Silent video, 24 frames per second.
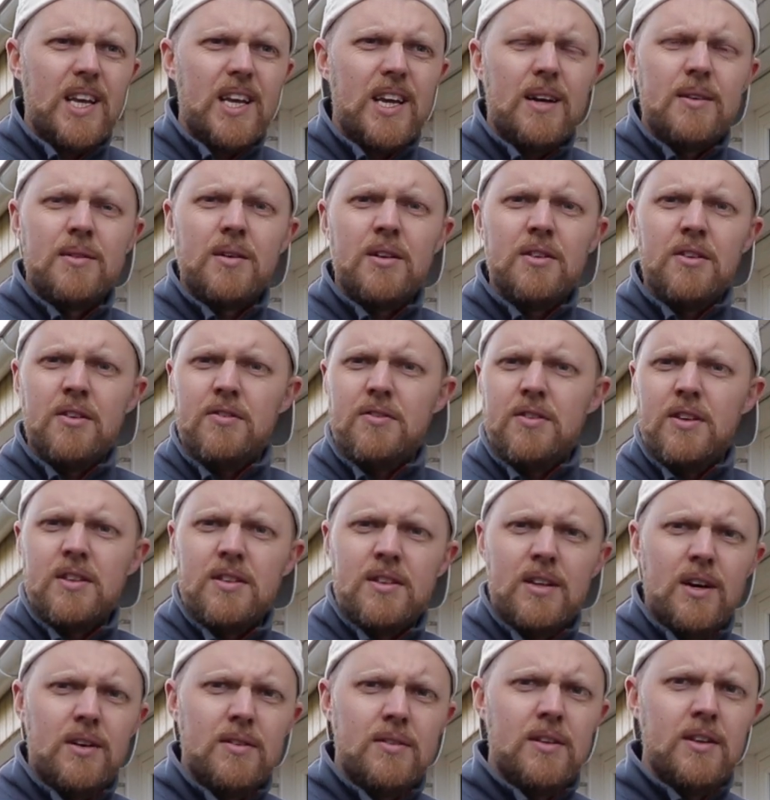I'm gonna
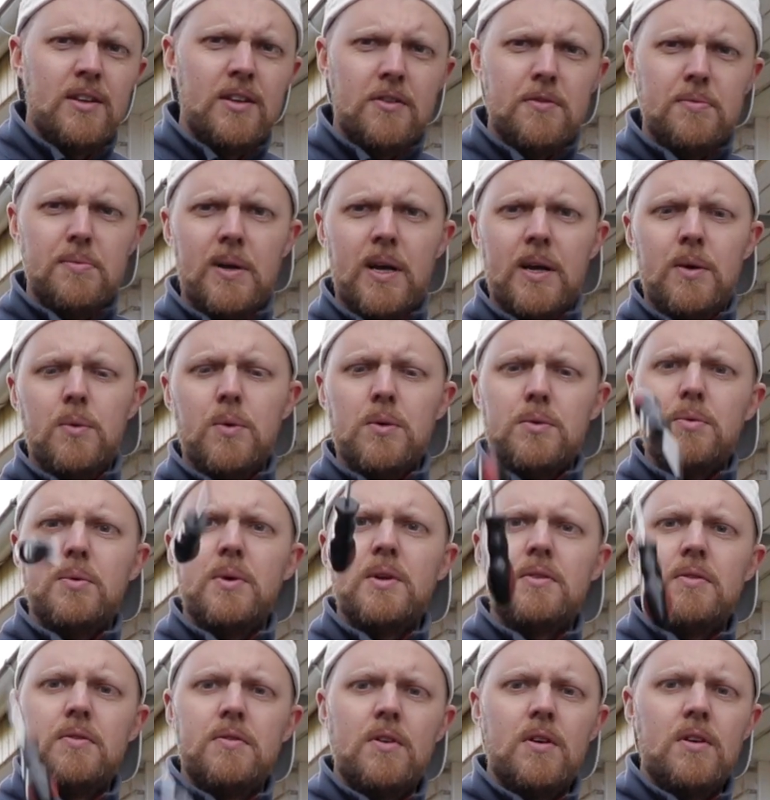sit down and explain what
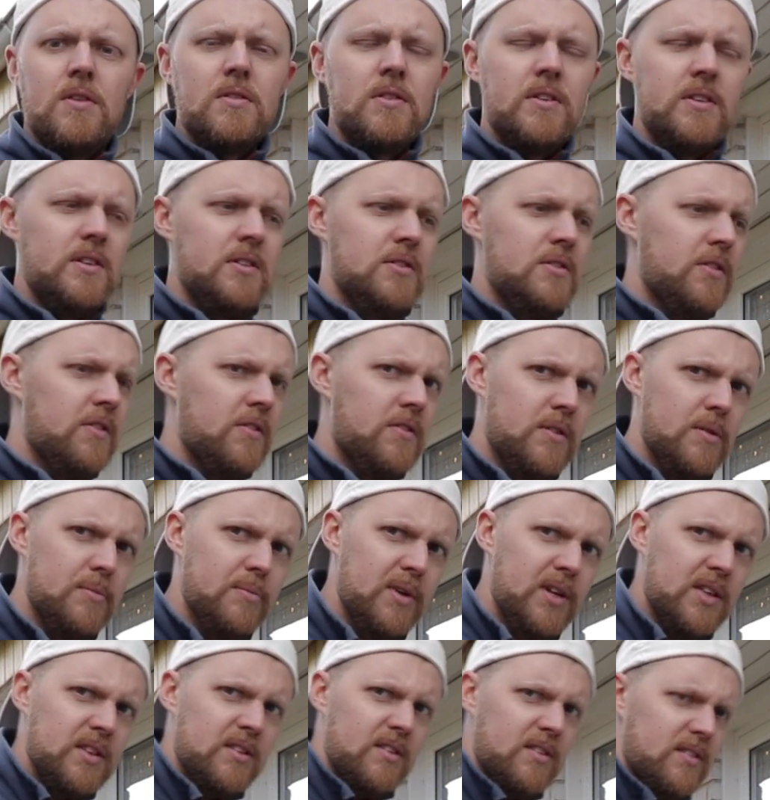went wrong in just a bit.